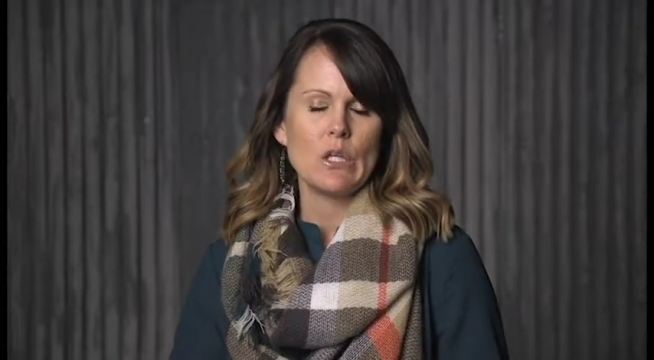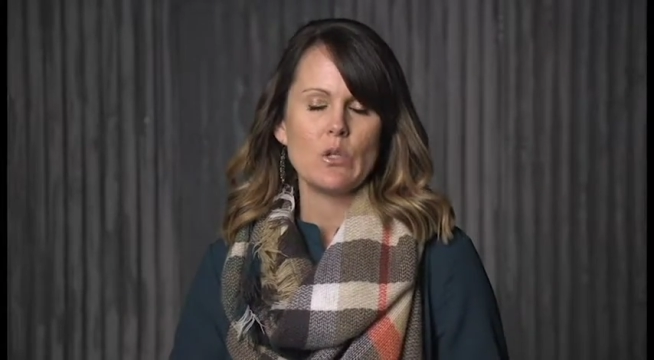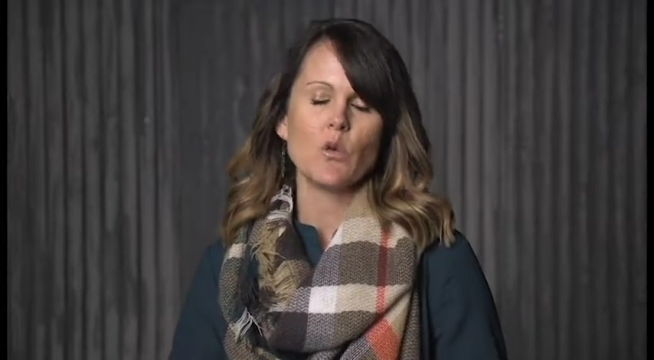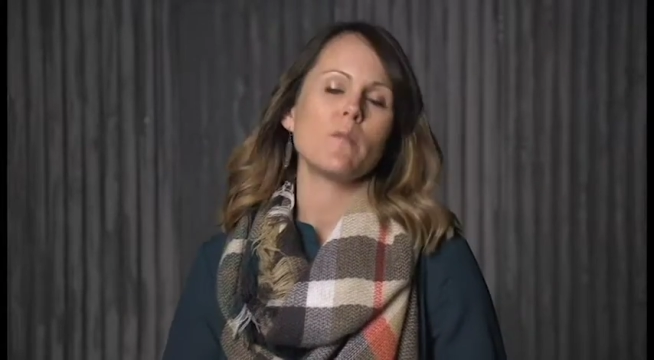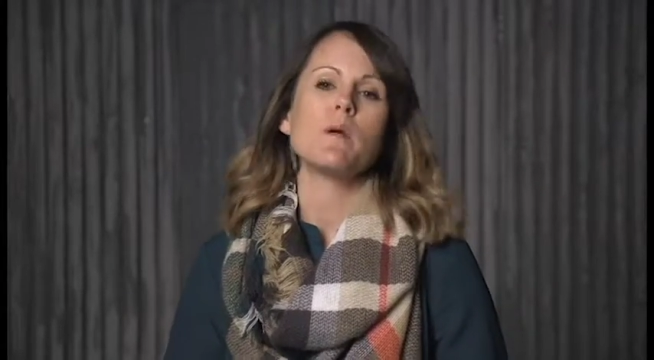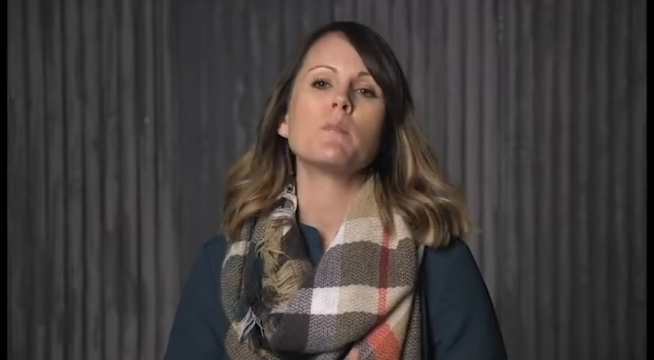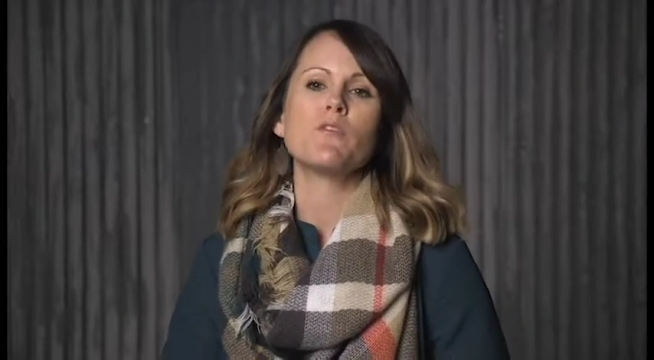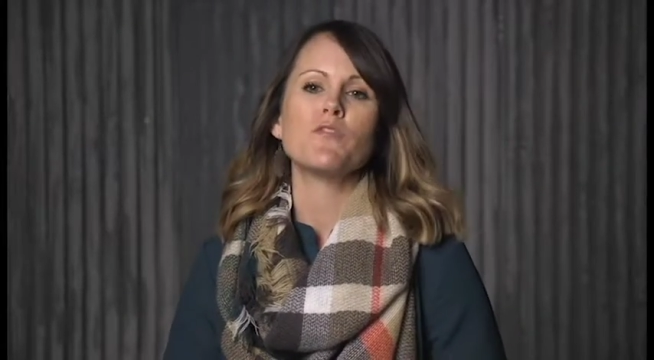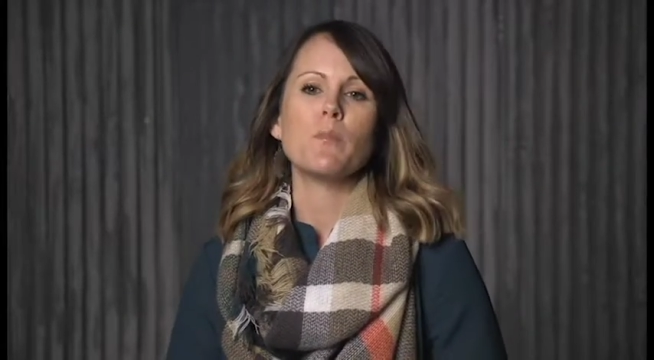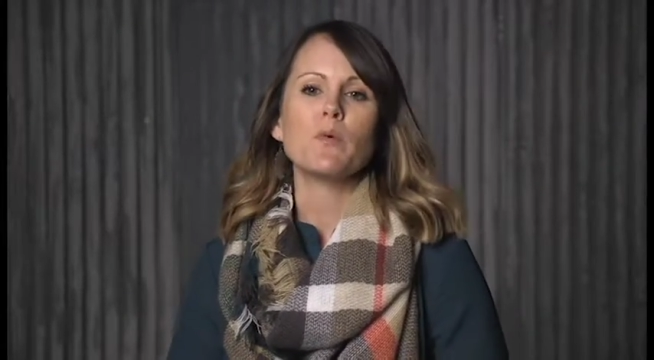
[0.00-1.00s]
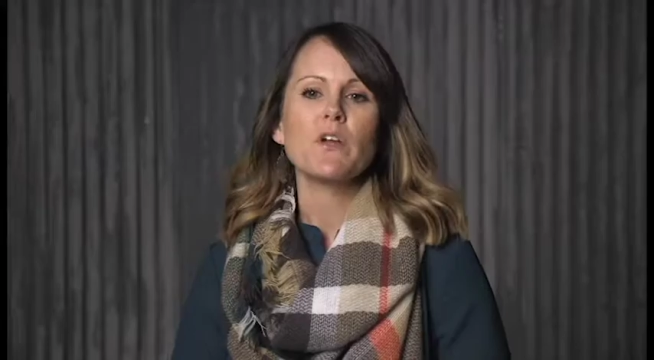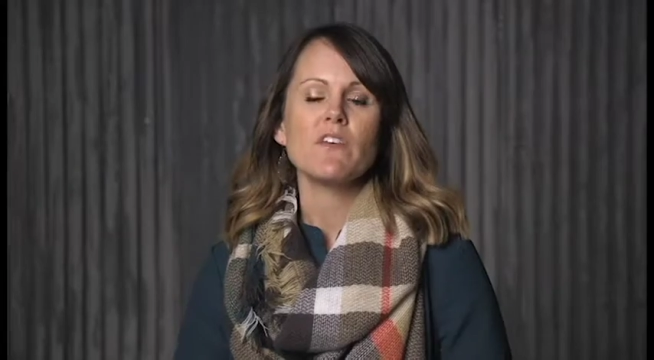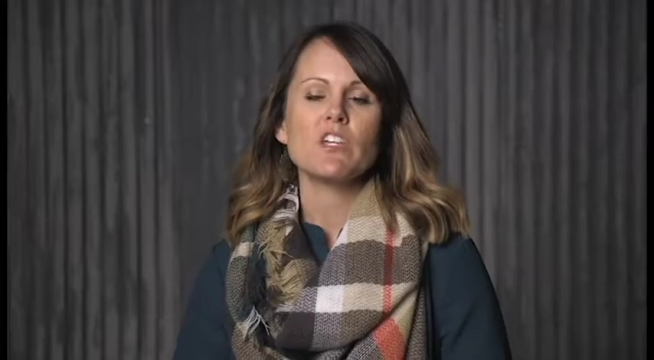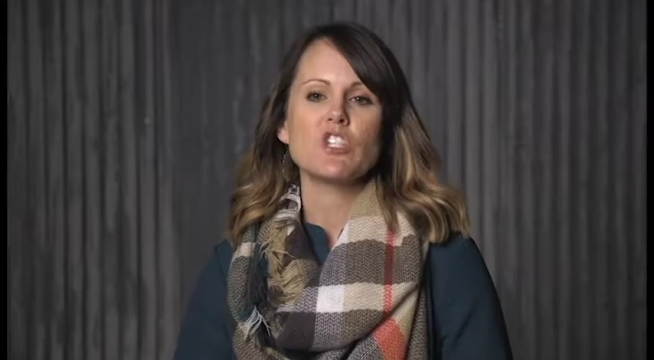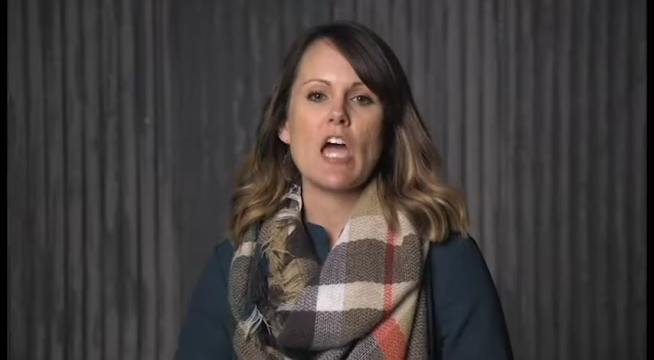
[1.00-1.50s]
You'll remember from
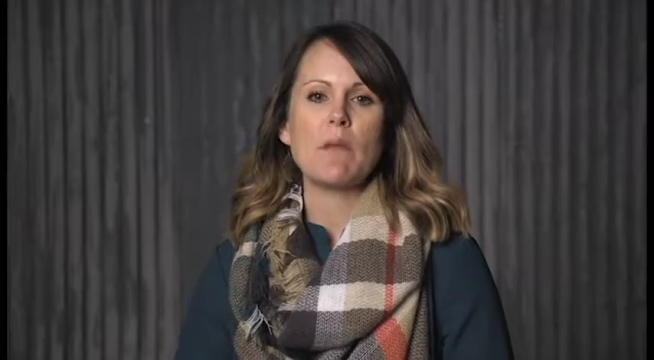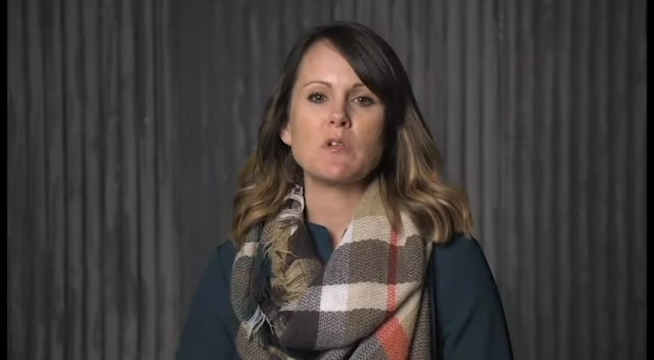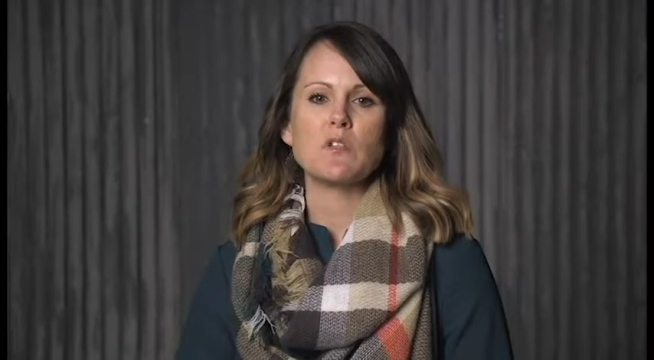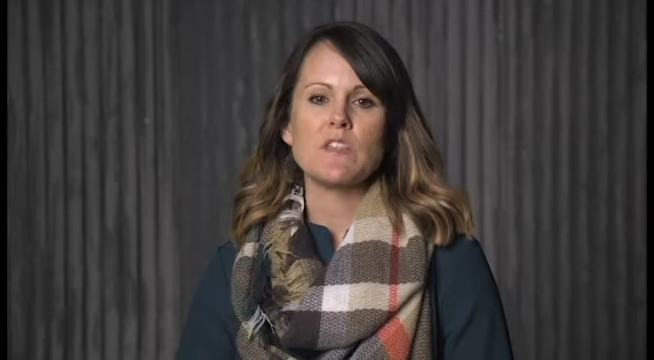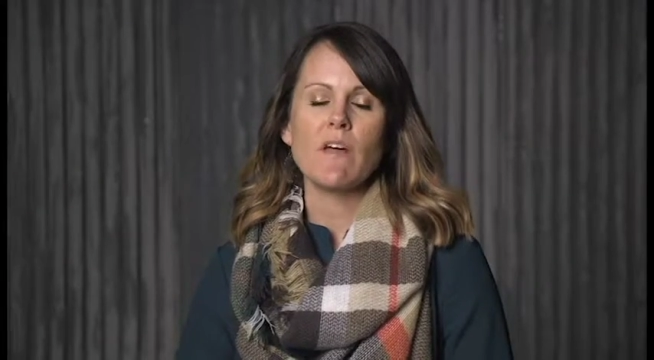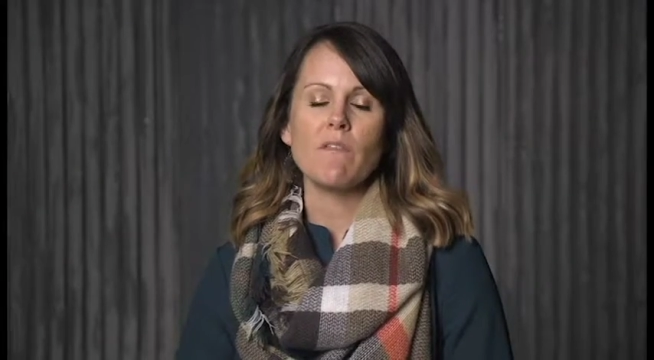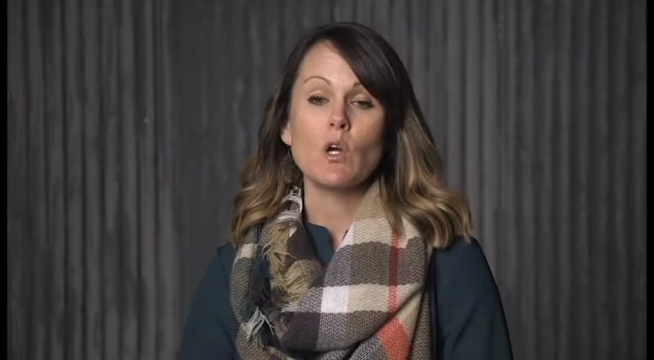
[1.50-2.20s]
previous chapters that the